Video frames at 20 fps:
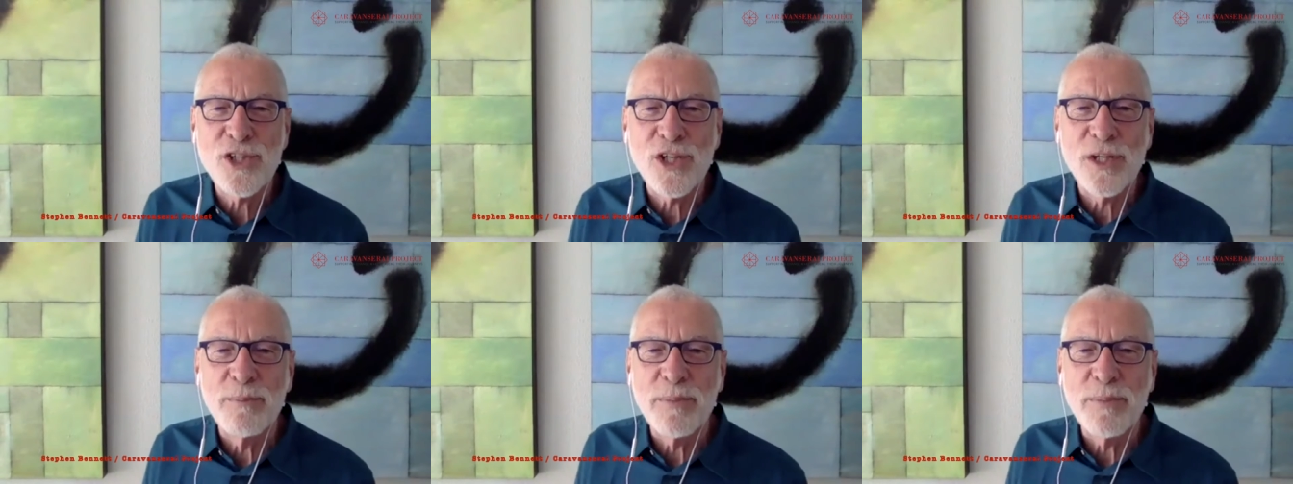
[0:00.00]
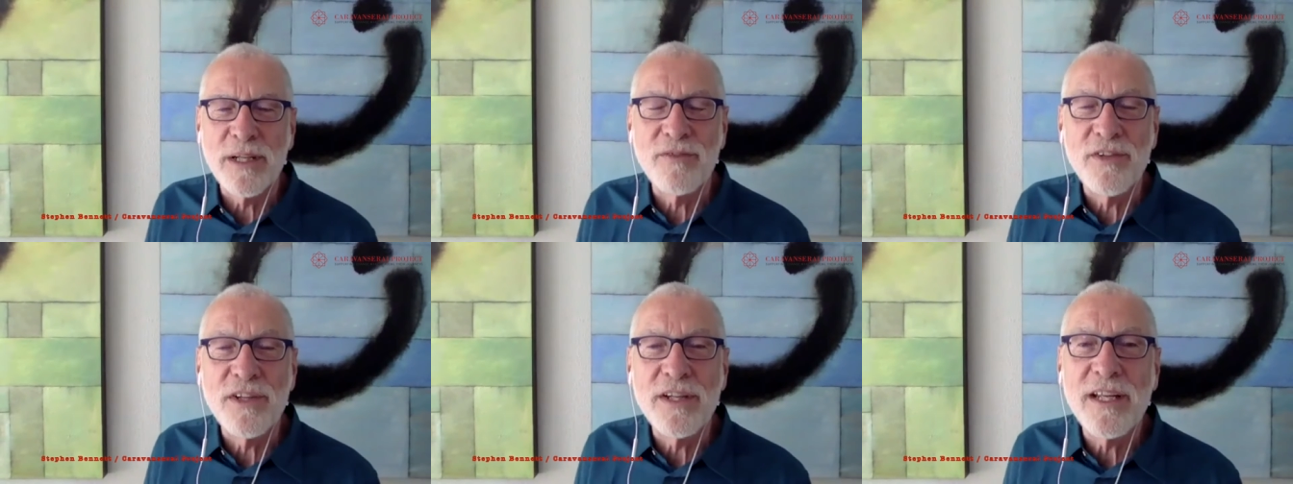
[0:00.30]
But if you
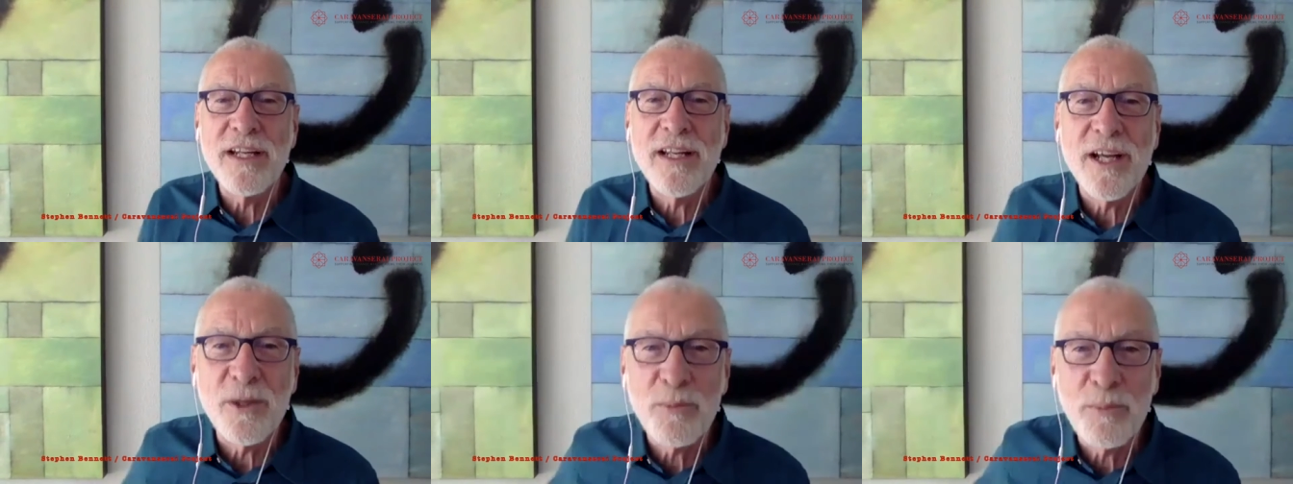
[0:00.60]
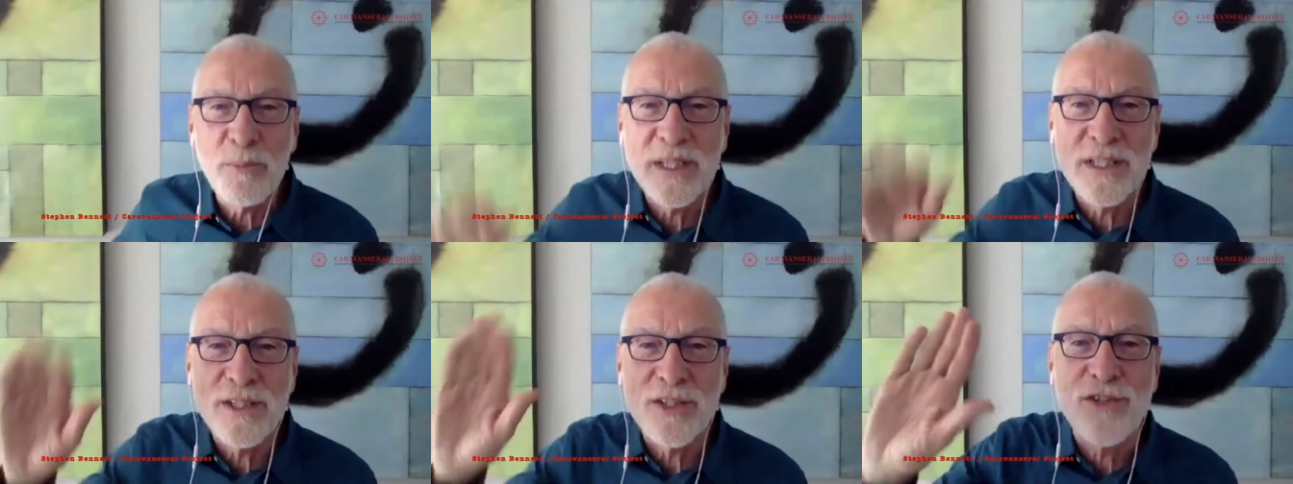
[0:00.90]
need help with
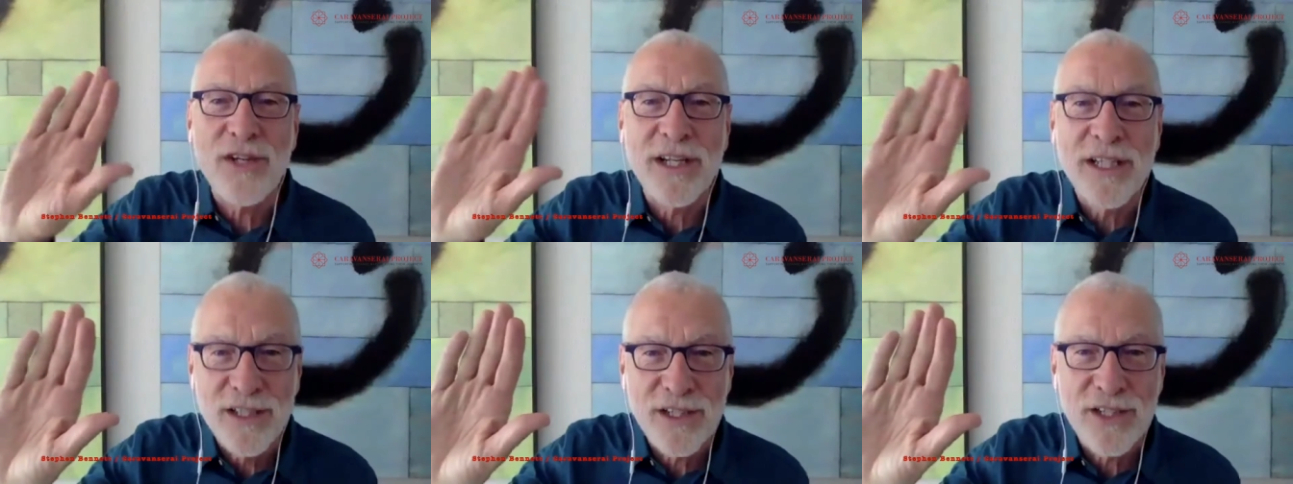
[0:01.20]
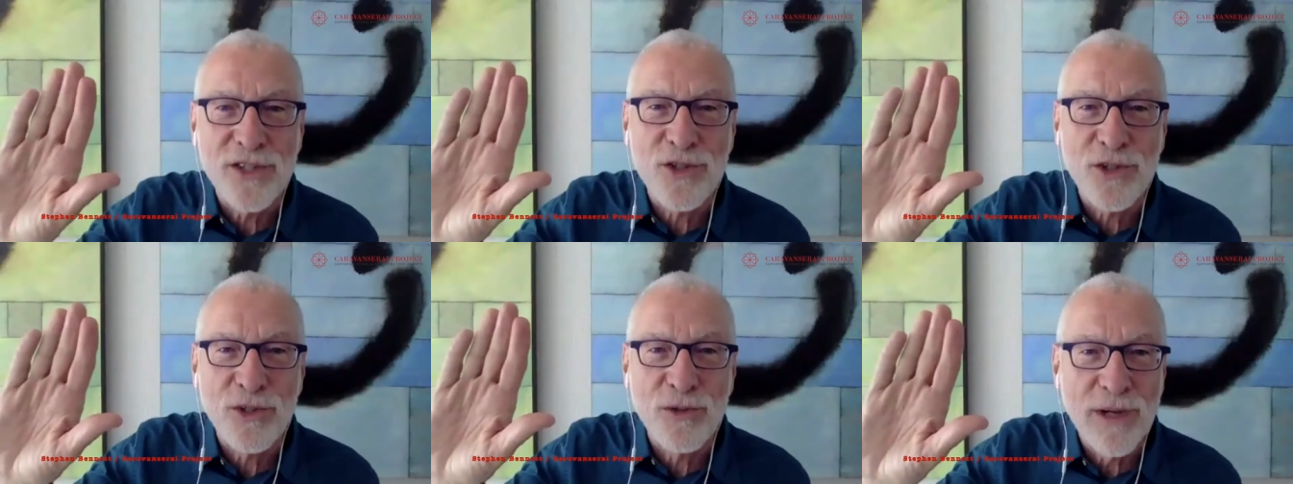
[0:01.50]
the
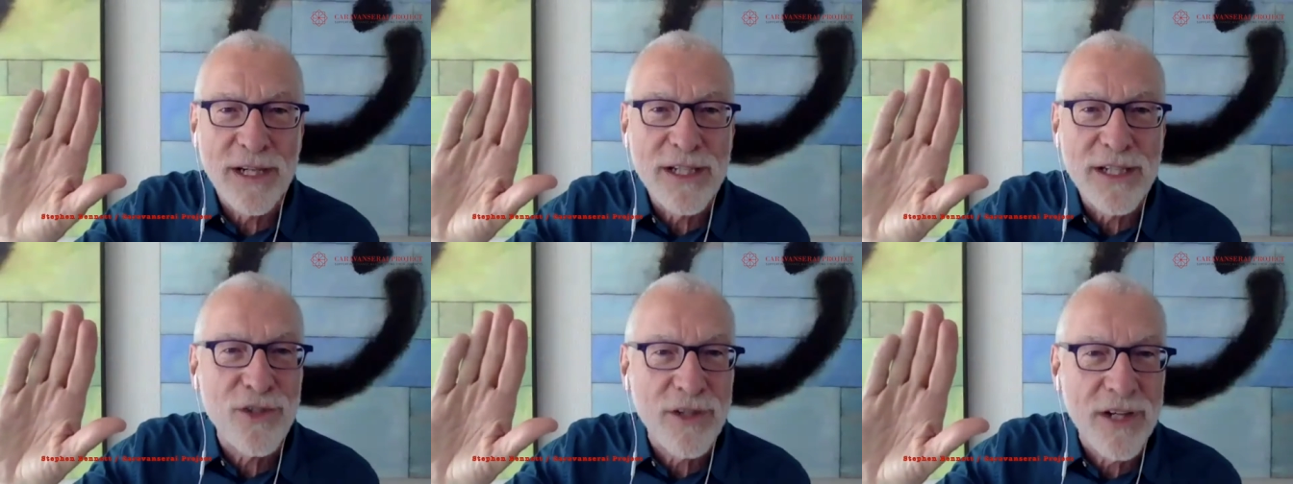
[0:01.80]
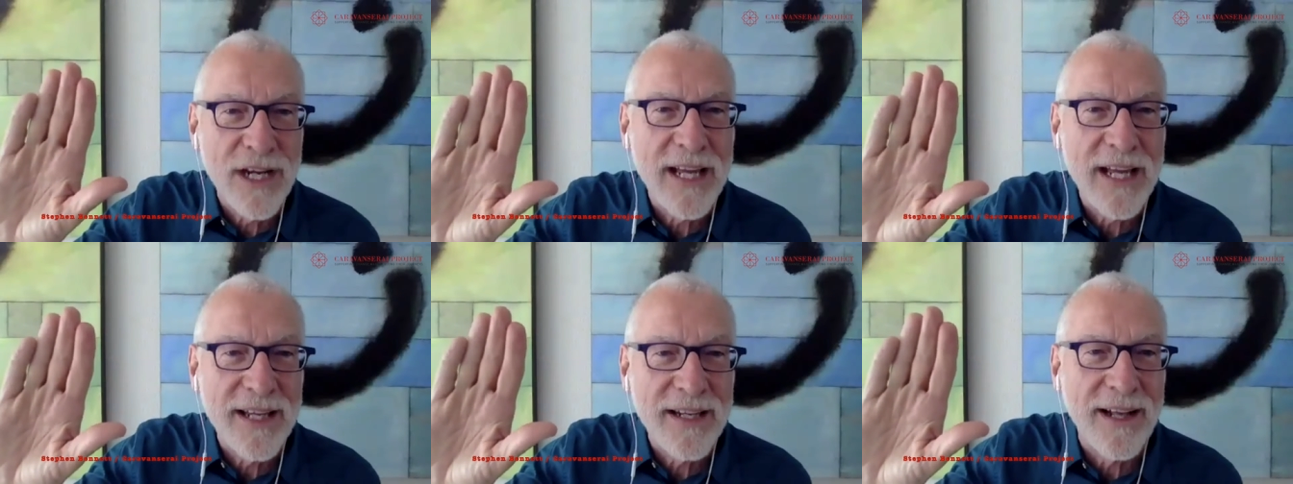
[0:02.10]
transition, raise your
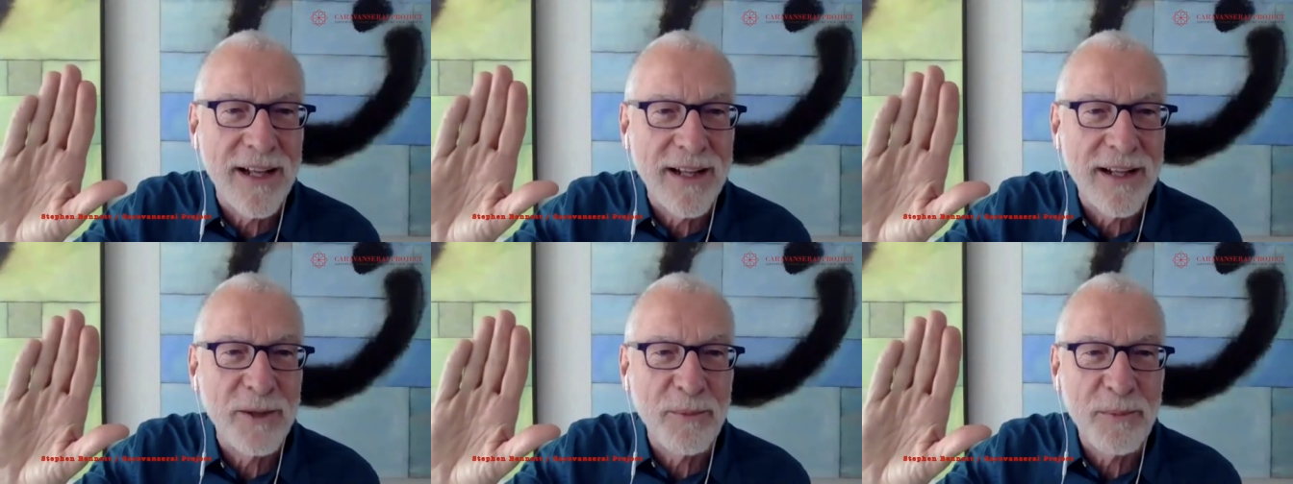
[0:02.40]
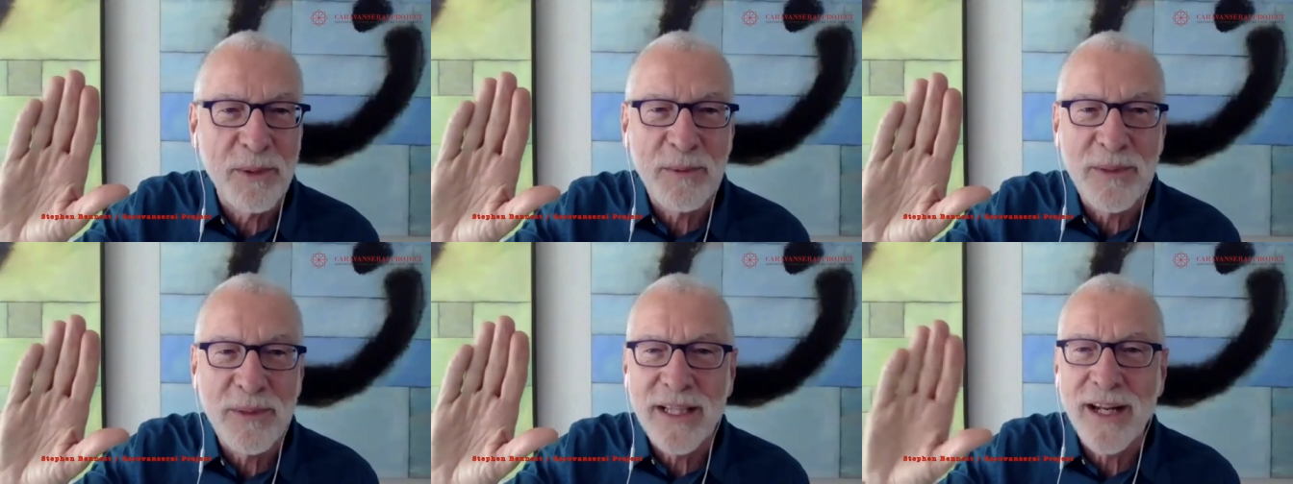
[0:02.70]
hand. I'll help you
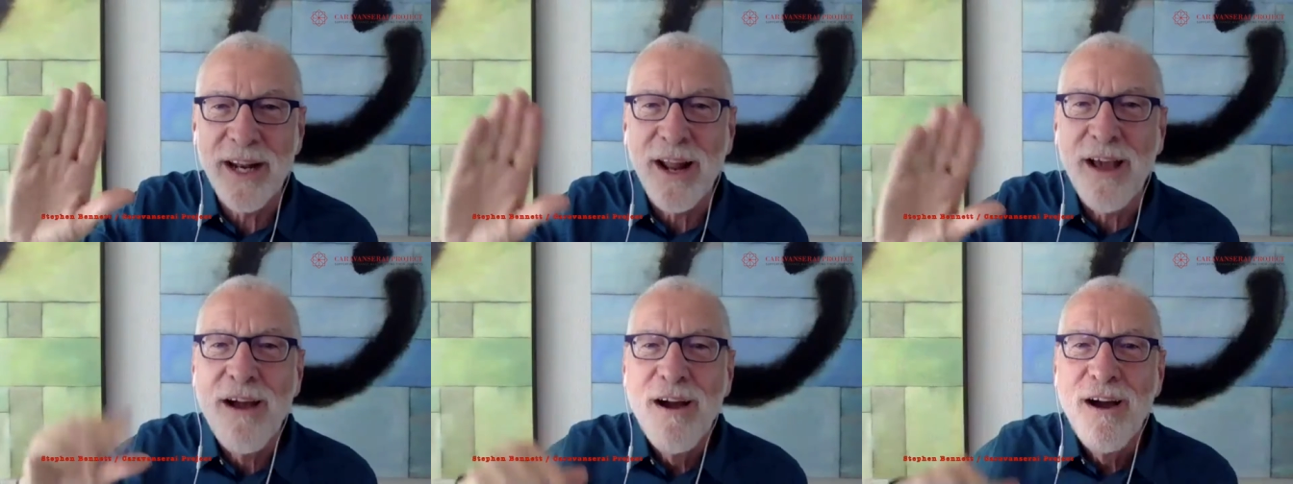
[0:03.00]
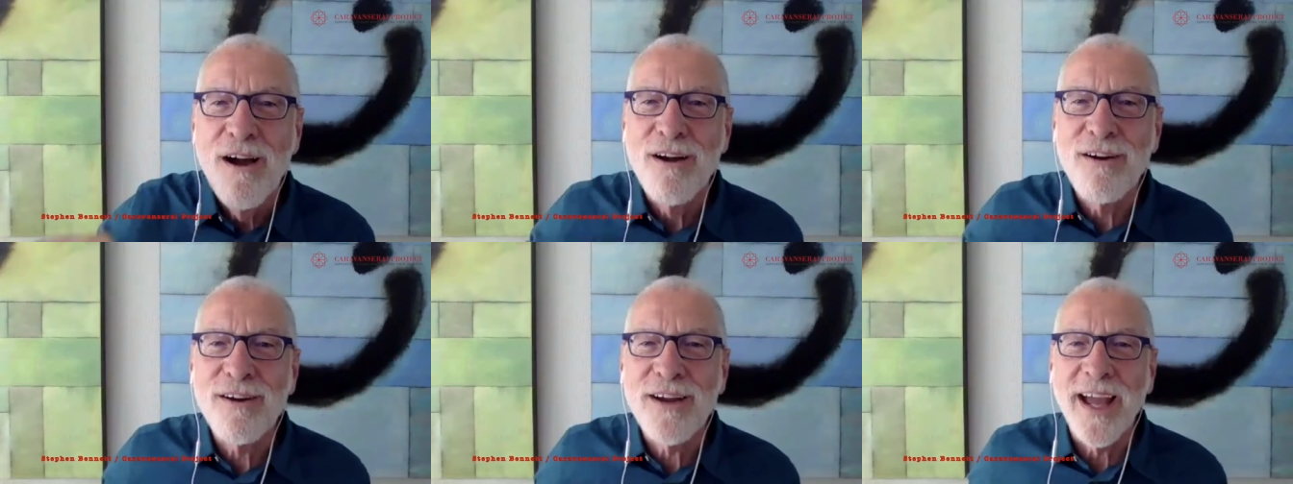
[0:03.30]
with it.
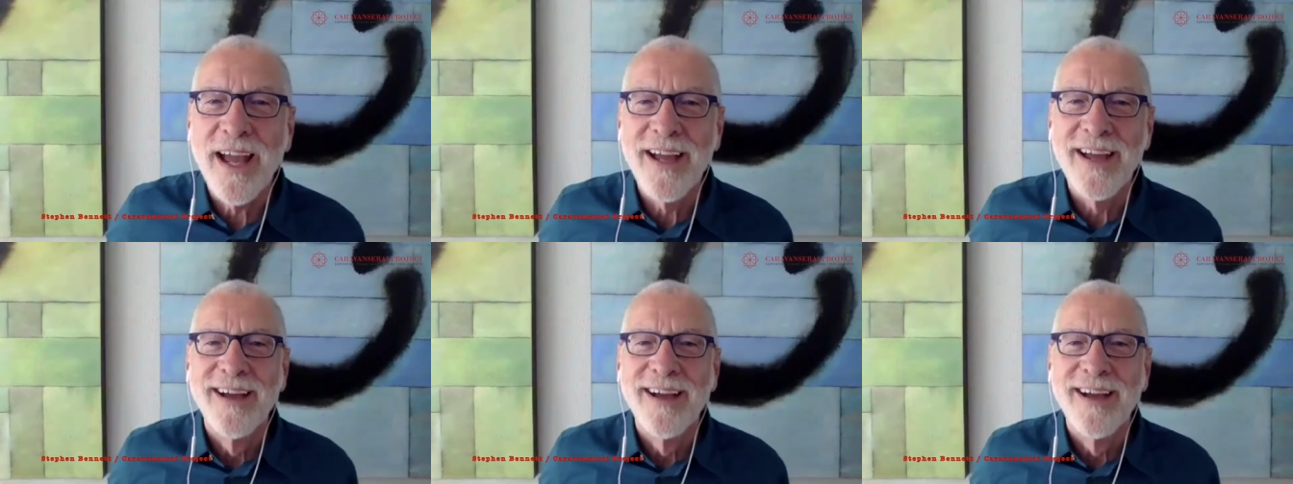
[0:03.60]
Okay.